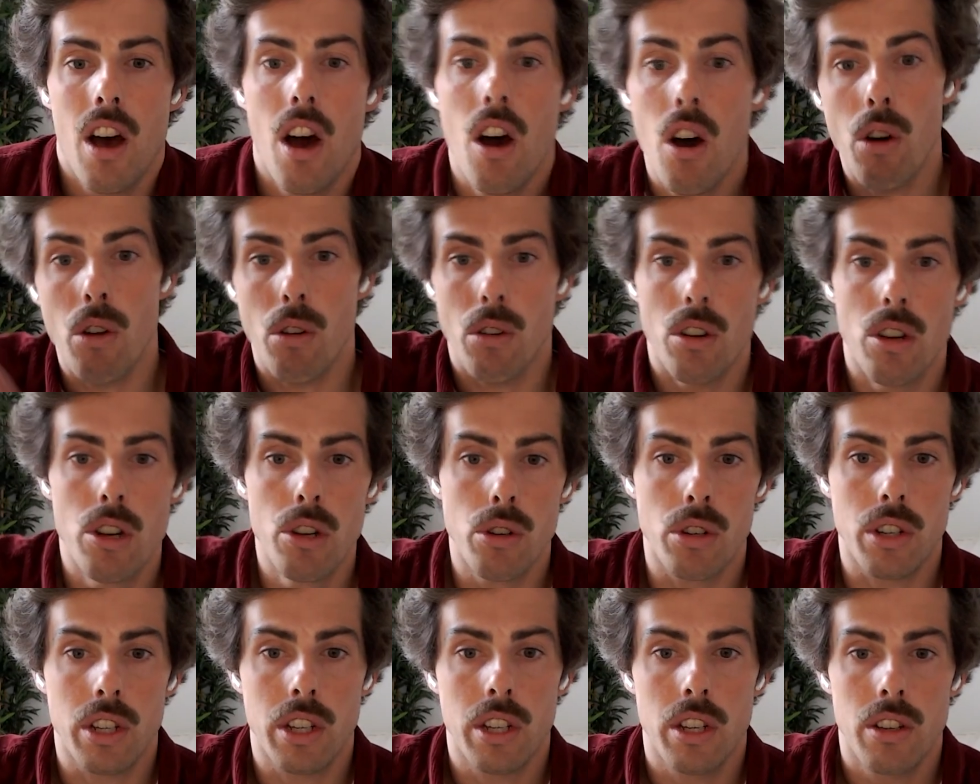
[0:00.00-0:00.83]
oh,
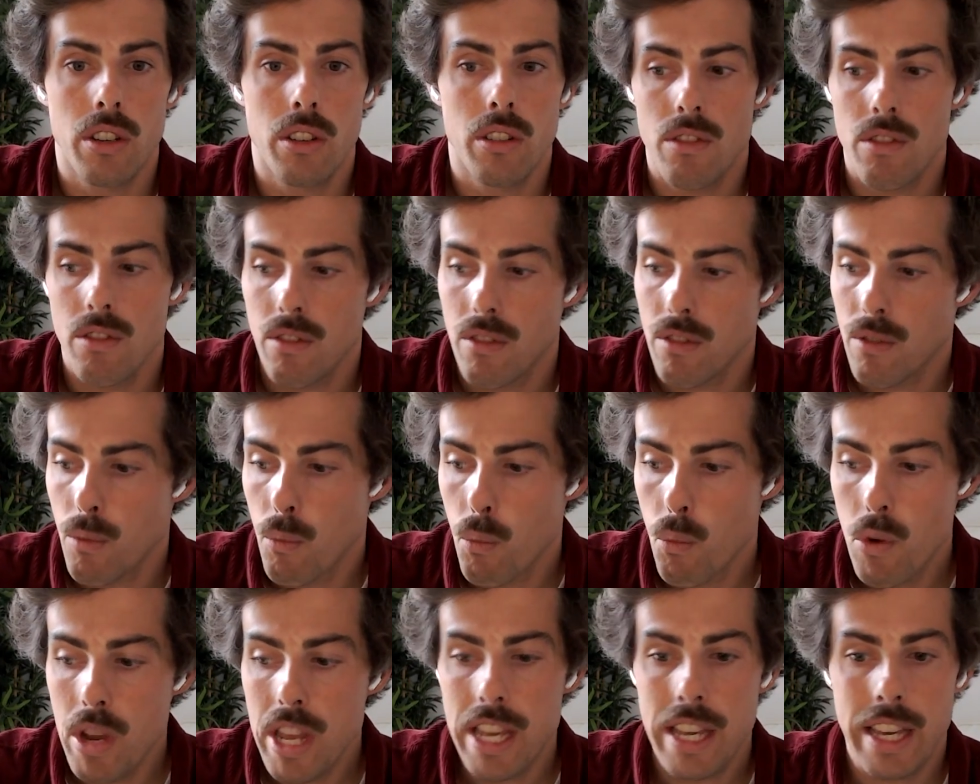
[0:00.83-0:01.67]
look,
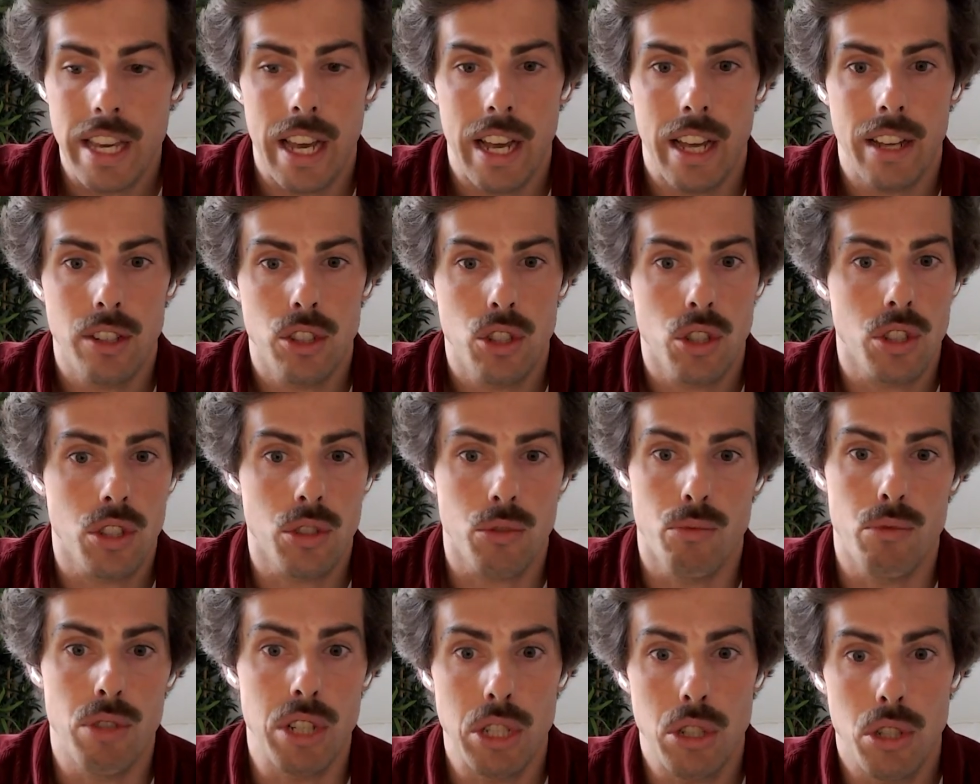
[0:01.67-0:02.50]
we can just
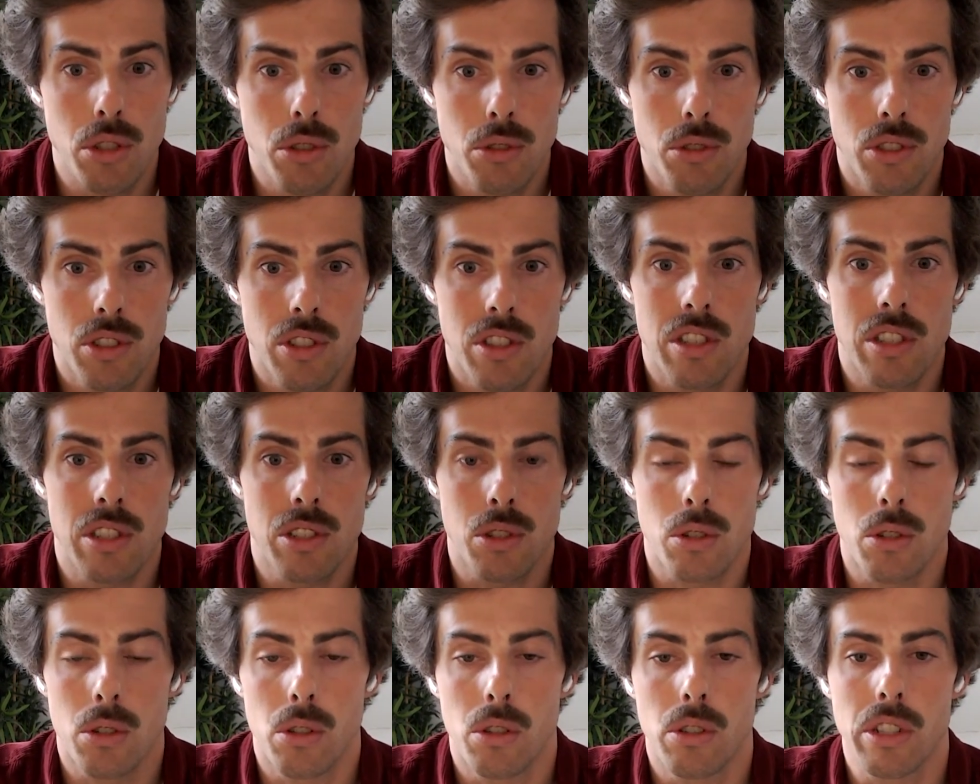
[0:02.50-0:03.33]
reduce this
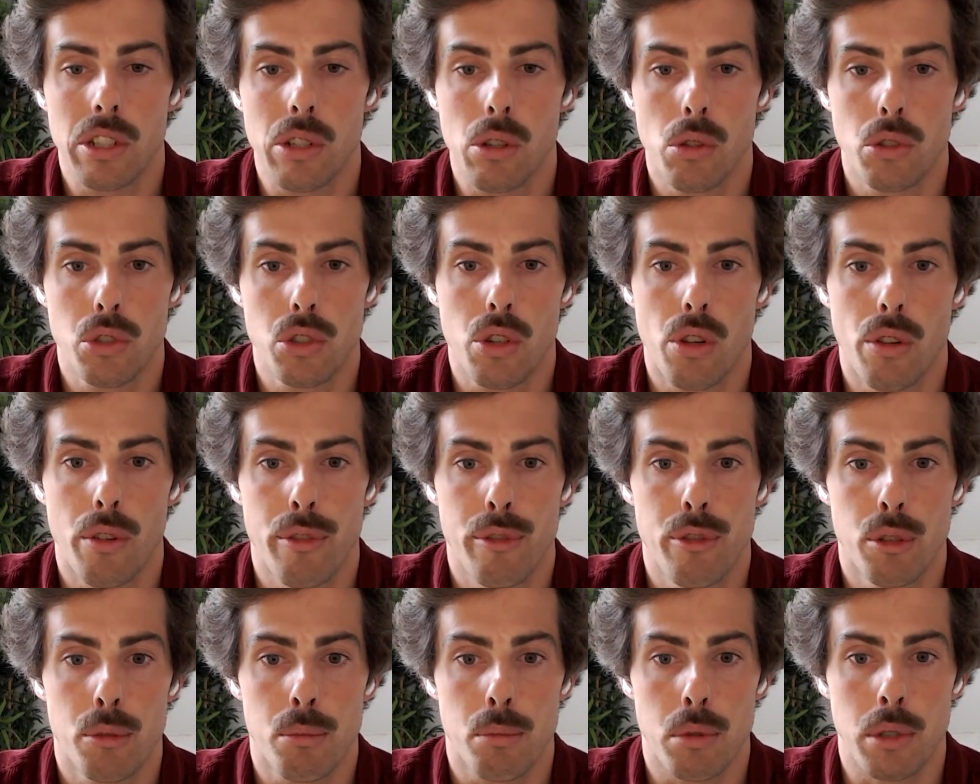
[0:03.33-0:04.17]
total ecological
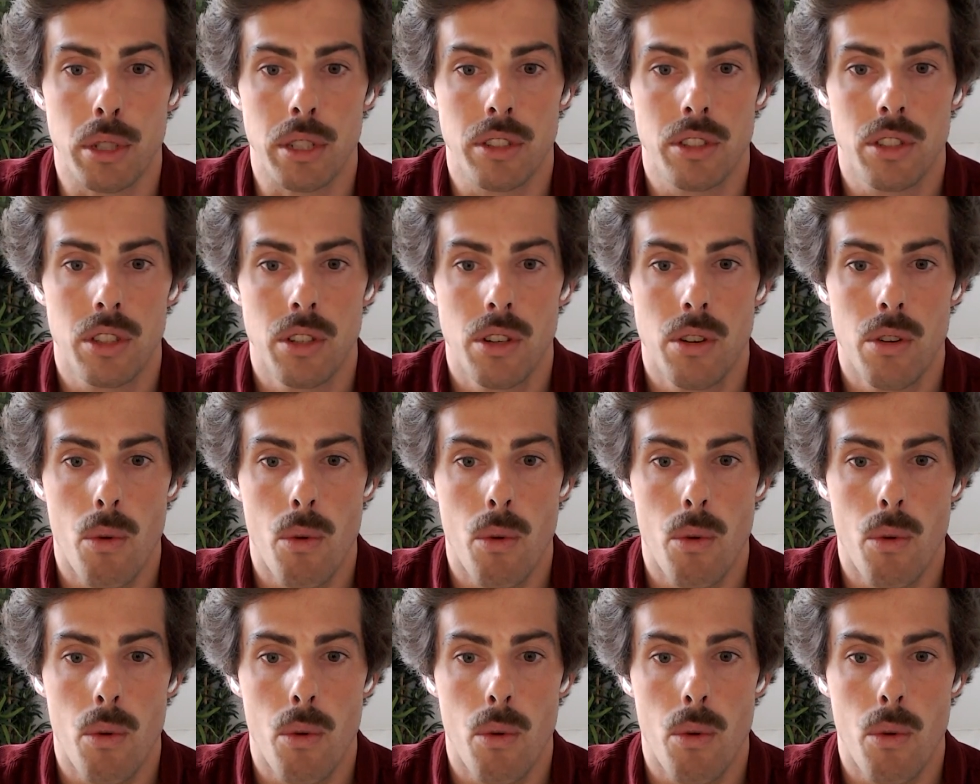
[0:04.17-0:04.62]
footprint